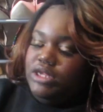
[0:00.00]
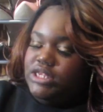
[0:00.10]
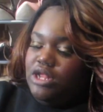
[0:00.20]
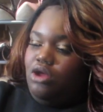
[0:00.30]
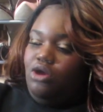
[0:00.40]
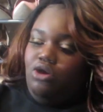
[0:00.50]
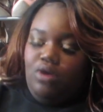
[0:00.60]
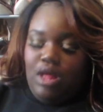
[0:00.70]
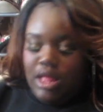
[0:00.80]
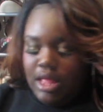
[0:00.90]

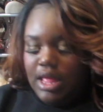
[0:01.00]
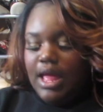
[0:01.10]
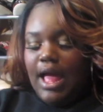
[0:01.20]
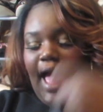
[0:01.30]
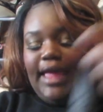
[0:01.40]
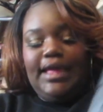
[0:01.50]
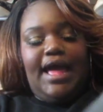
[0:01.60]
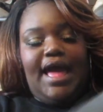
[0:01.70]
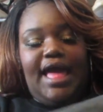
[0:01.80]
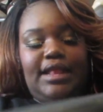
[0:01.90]
Also, I
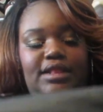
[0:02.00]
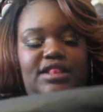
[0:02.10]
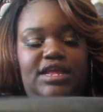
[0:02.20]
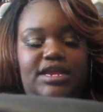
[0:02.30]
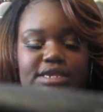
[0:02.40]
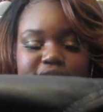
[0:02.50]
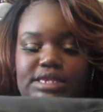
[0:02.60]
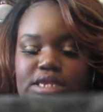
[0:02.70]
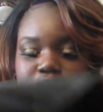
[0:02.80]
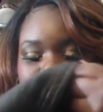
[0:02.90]
got
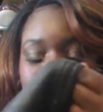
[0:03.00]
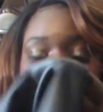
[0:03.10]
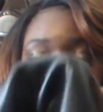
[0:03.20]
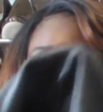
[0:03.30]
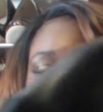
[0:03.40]
this. Nope,